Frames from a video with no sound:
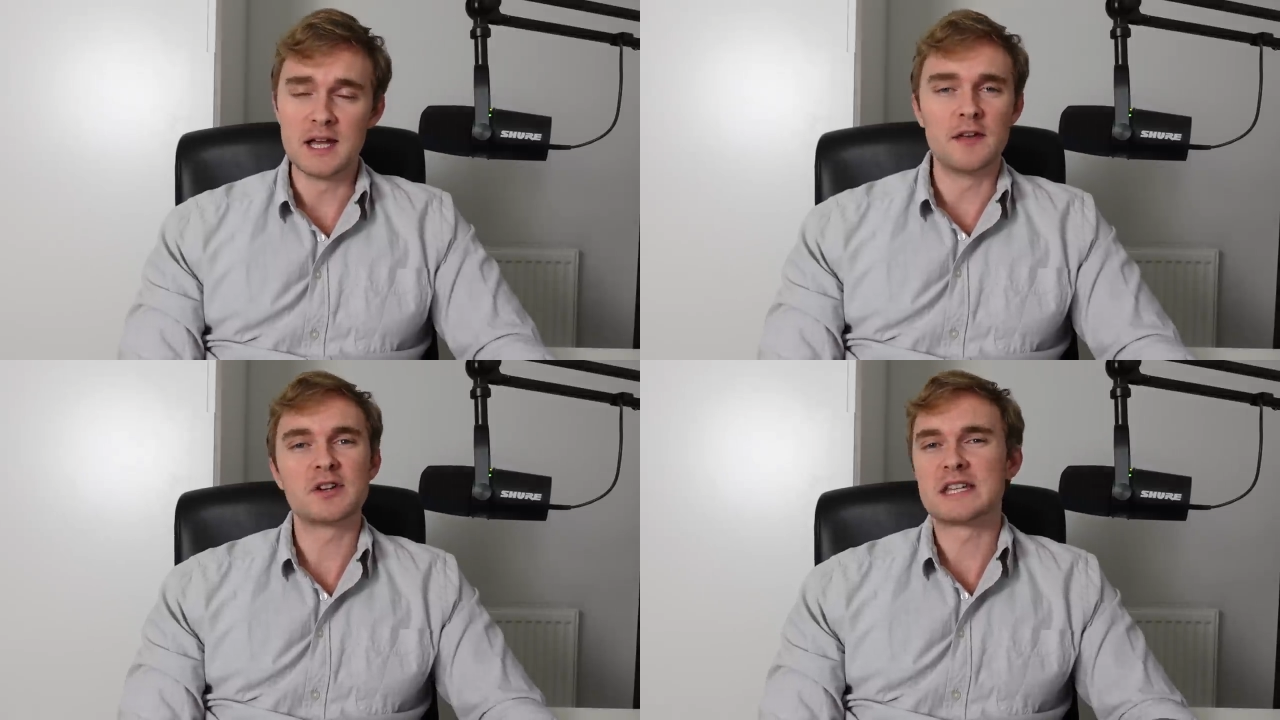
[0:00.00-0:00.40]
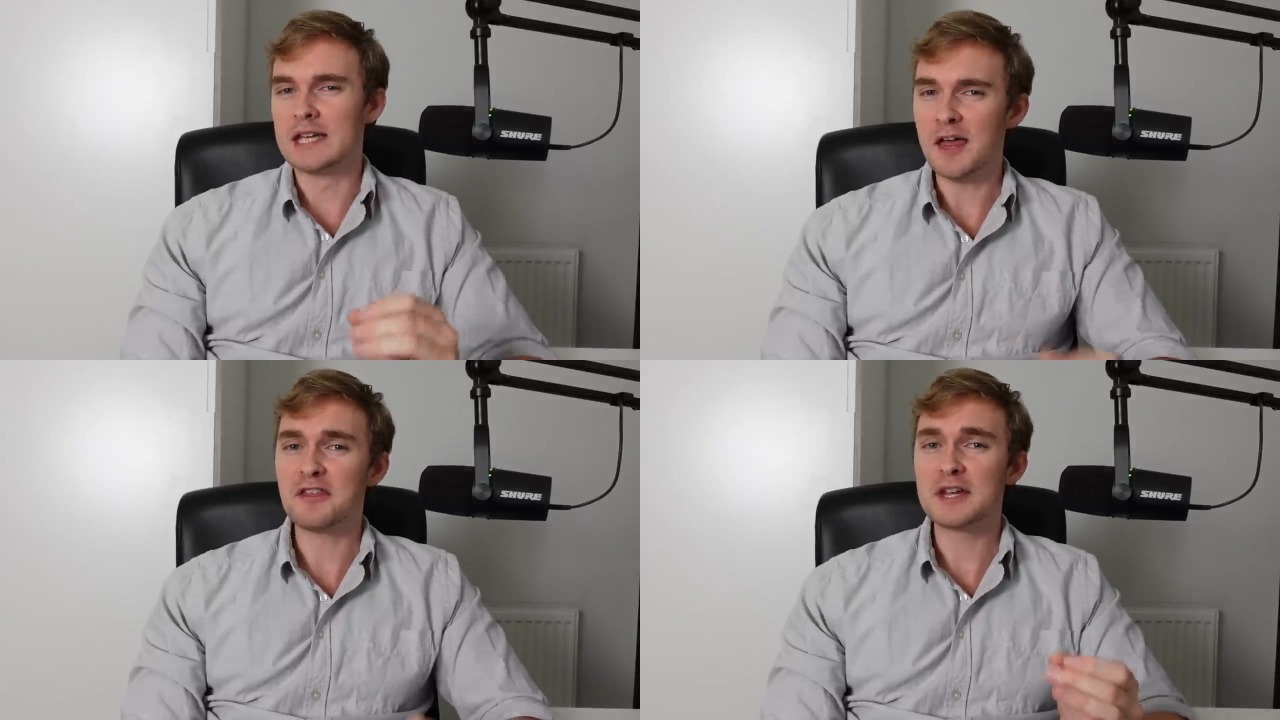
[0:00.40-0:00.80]
There is
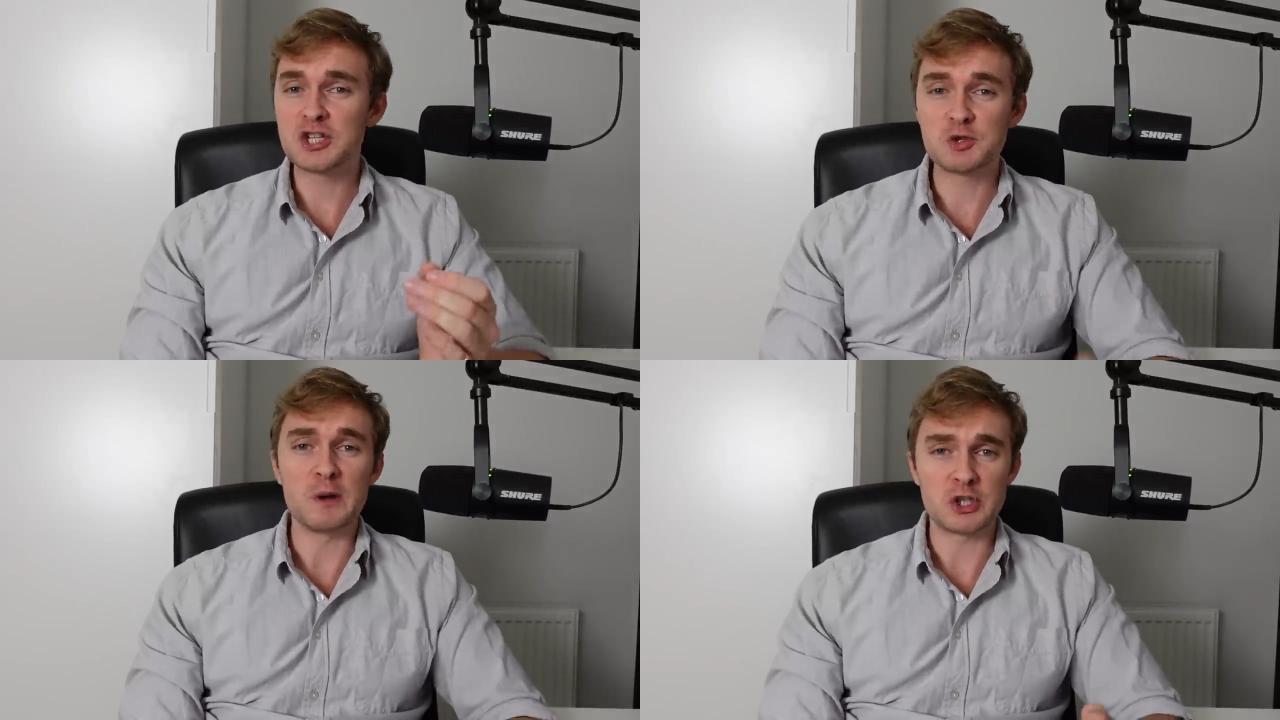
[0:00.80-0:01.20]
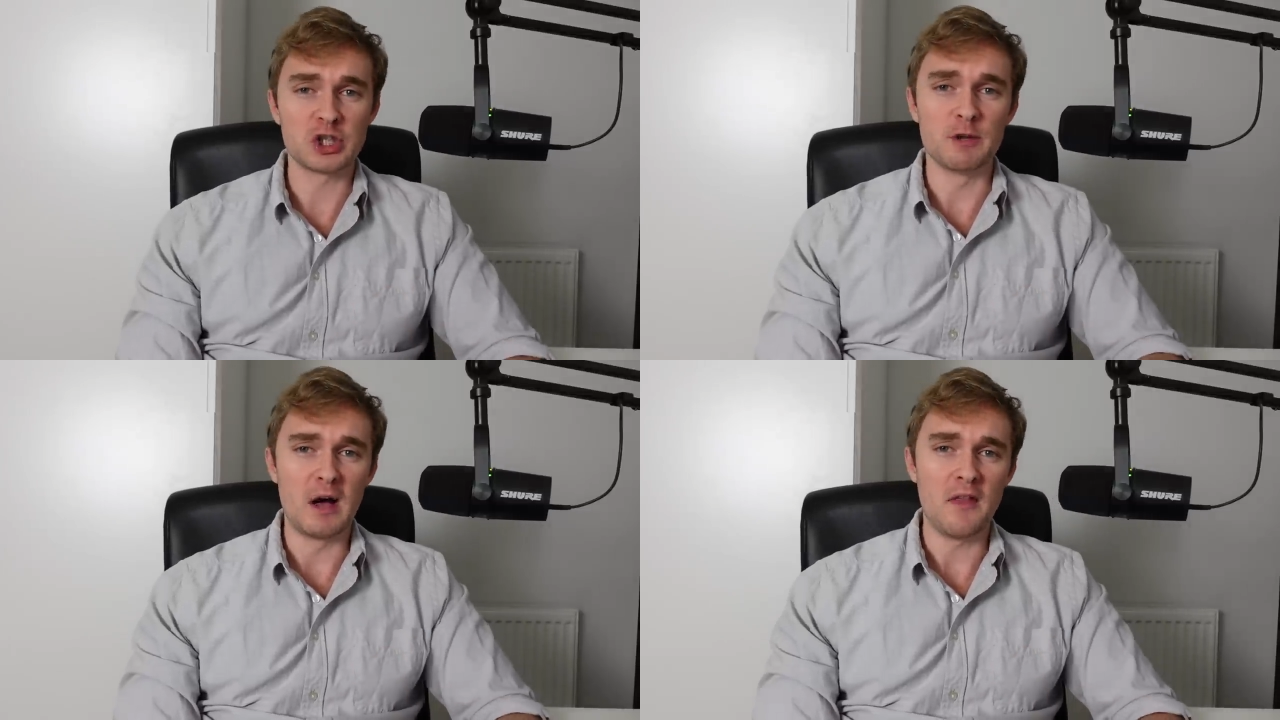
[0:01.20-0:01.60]
nothing
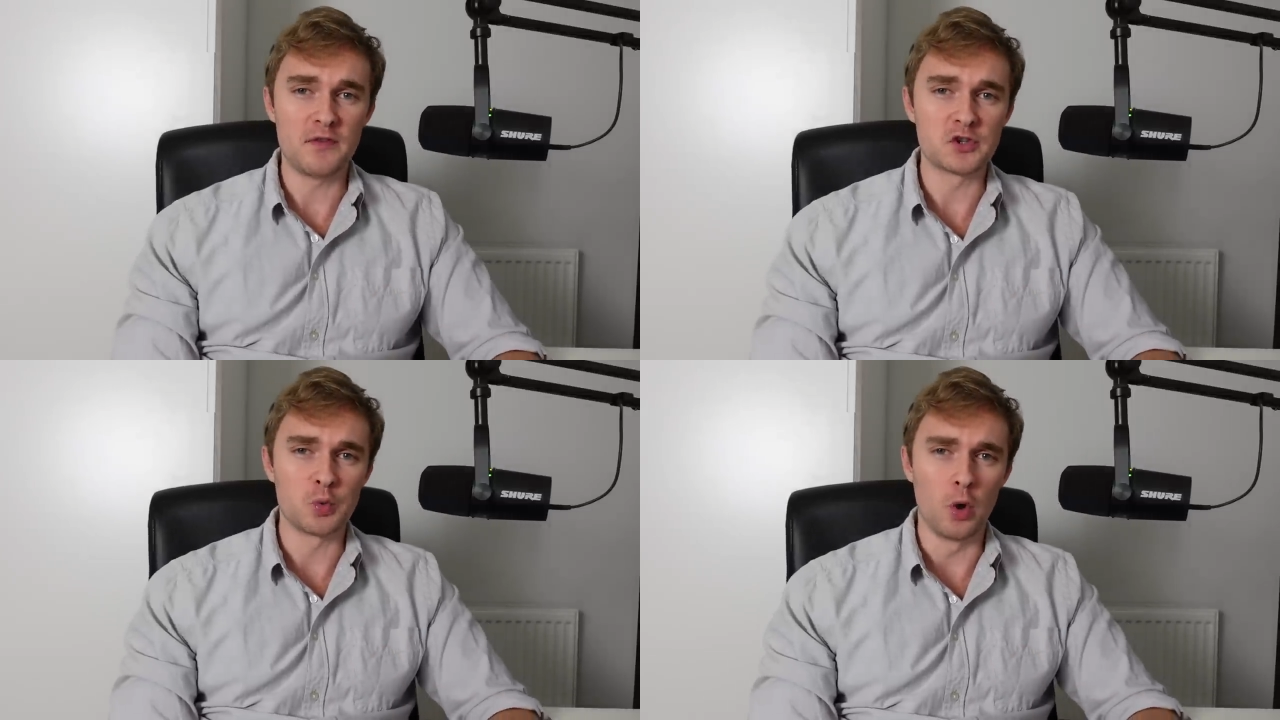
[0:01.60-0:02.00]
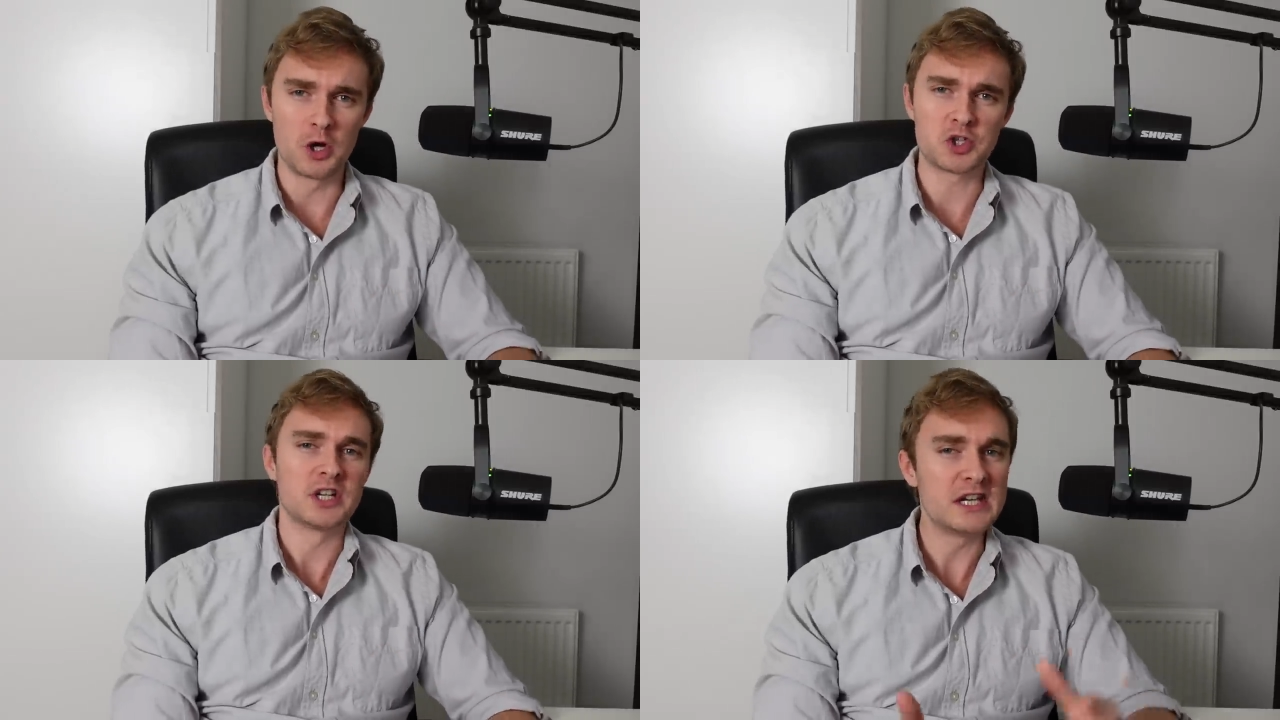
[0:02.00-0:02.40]
special about this
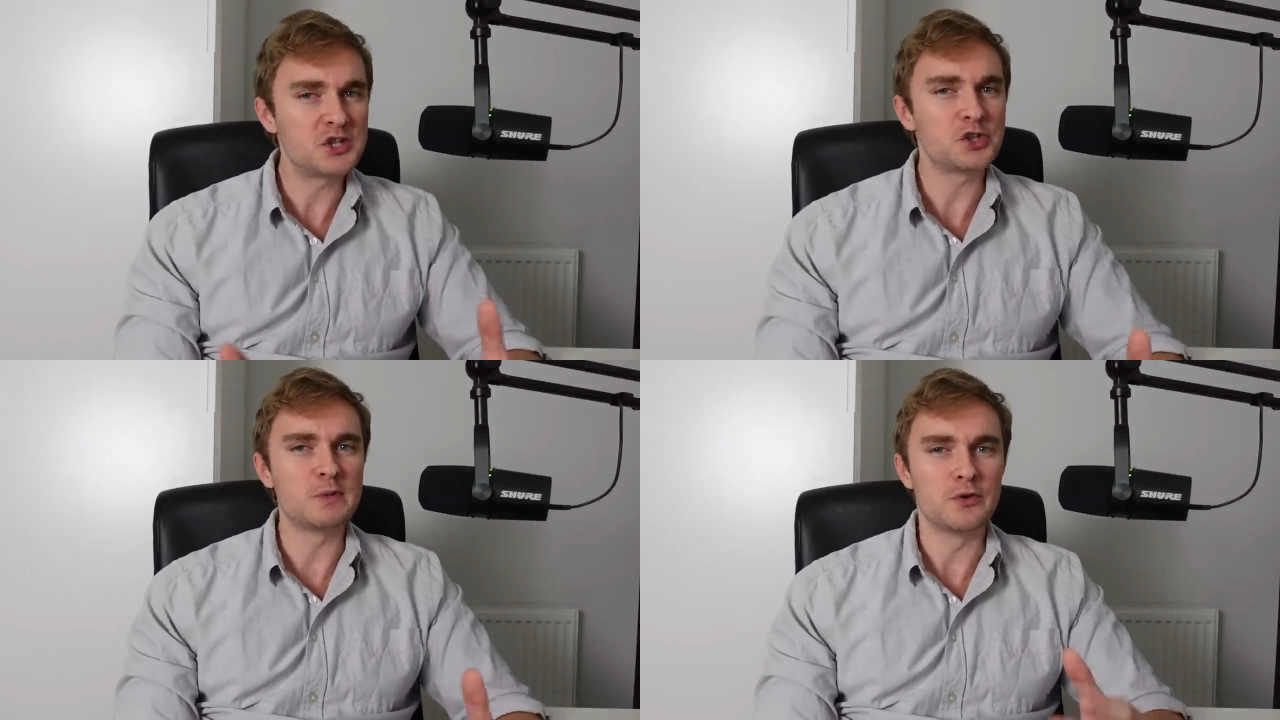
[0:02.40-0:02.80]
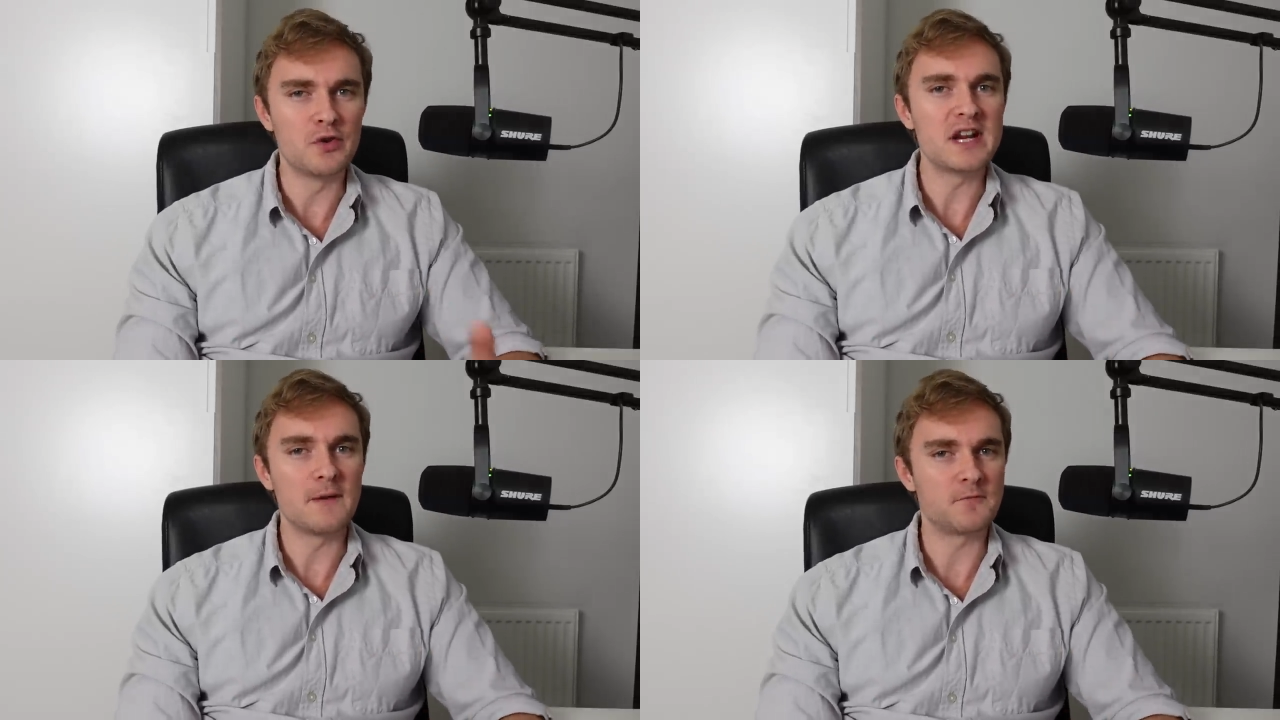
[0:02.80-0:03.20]
watch, it needs to be
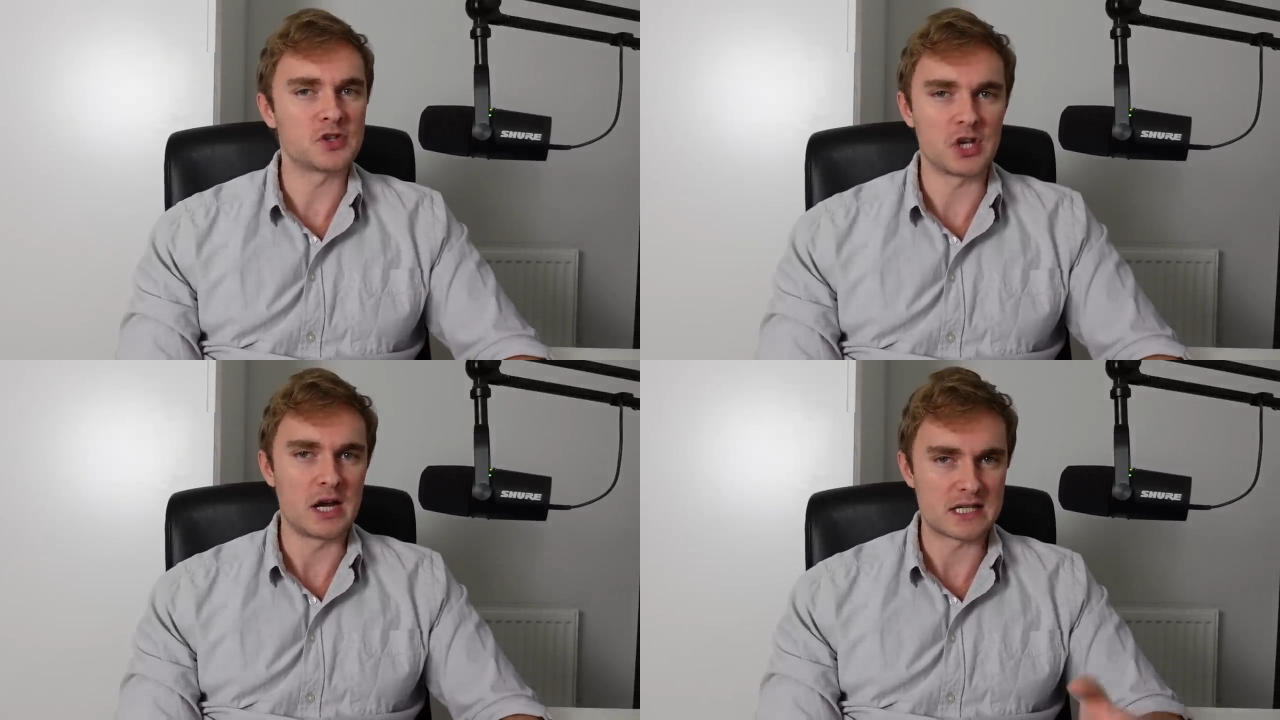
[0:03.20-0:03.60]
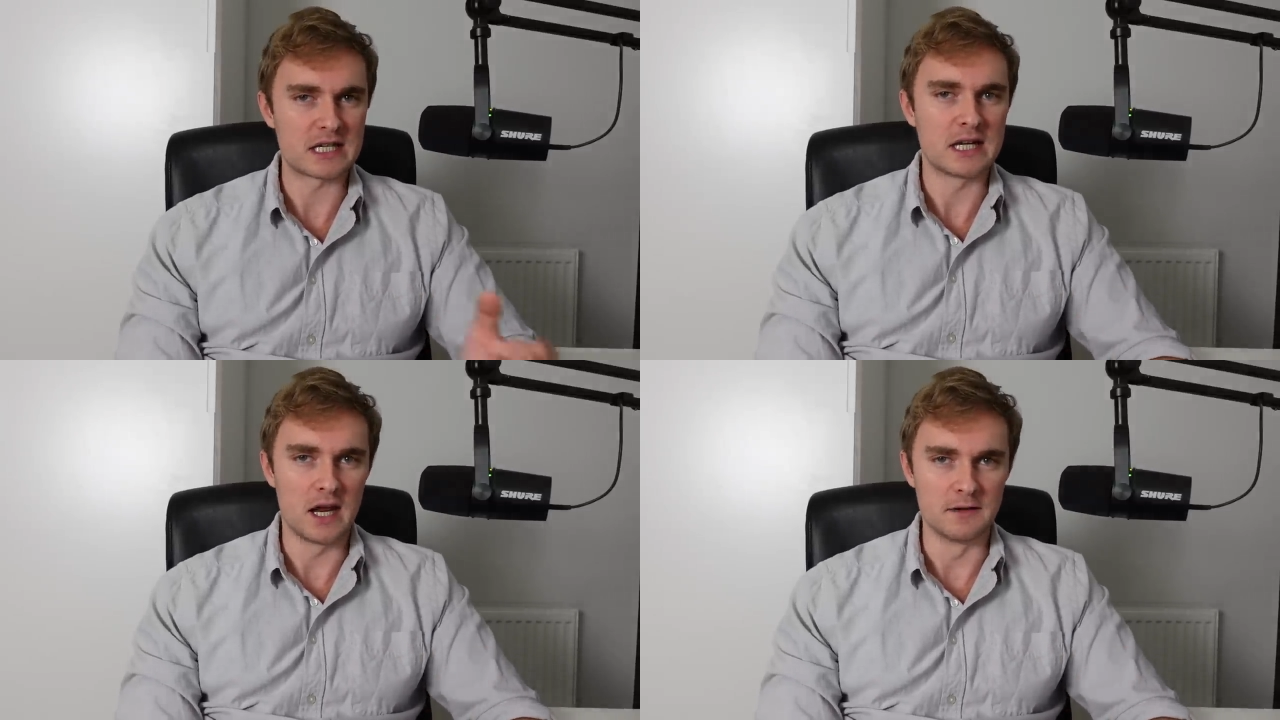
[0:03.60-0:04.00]
re emphasized
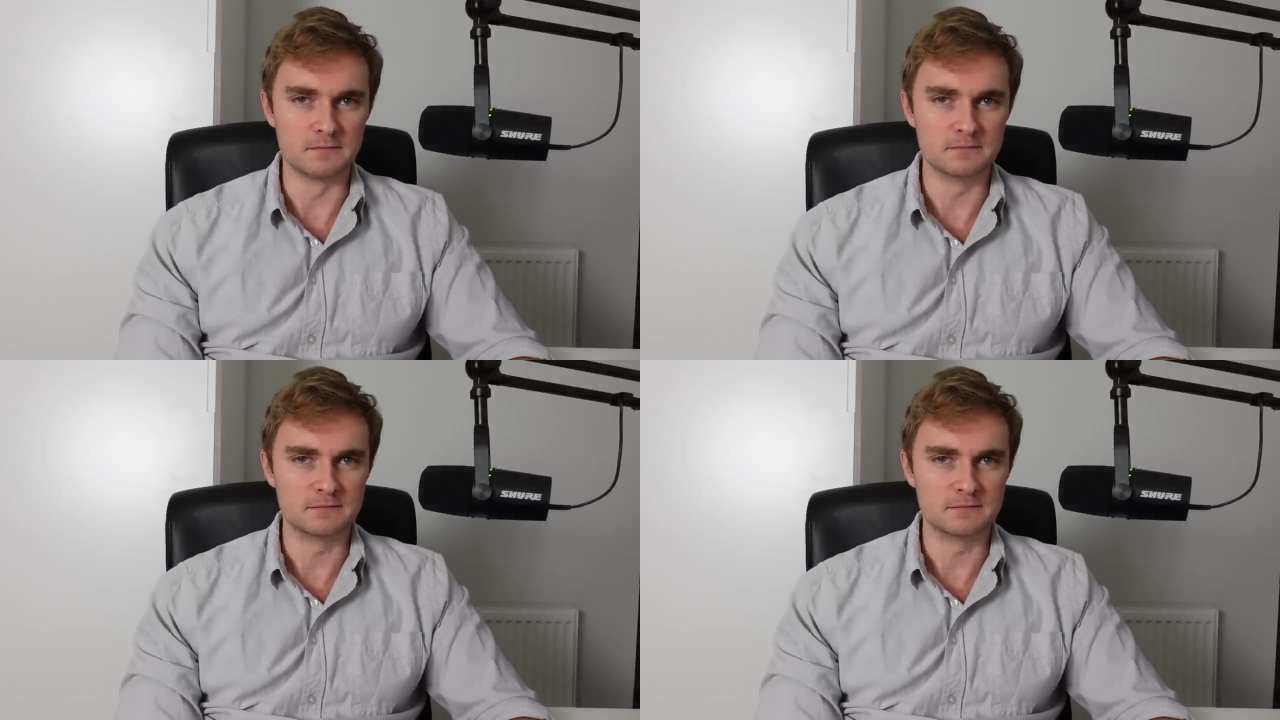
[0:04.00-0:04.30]
again.